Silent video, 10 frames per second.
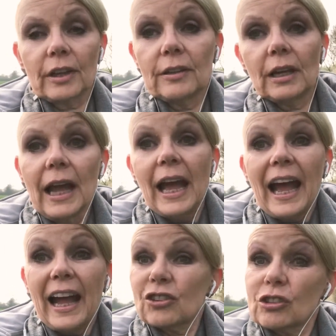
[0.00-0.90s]
And
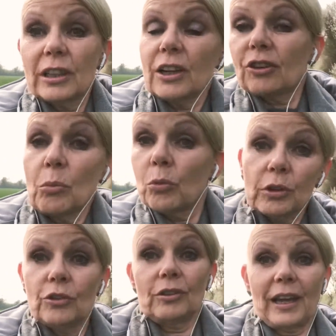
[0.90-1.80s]
actually, I don't
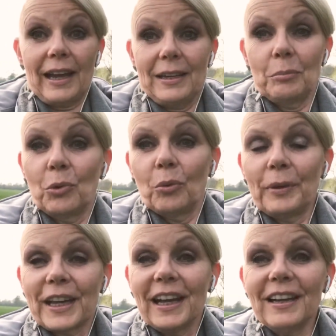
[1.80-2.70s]
want to do that anymore,
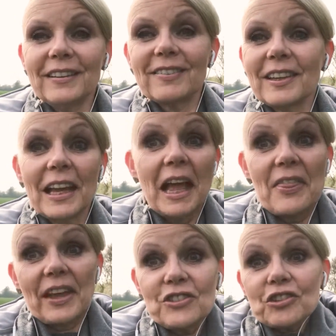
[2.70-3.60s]
because
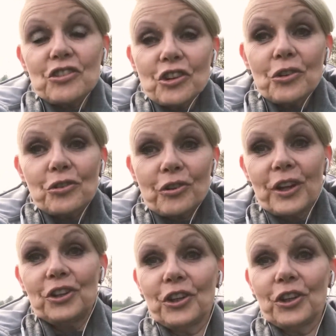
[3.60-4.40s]
they're just children.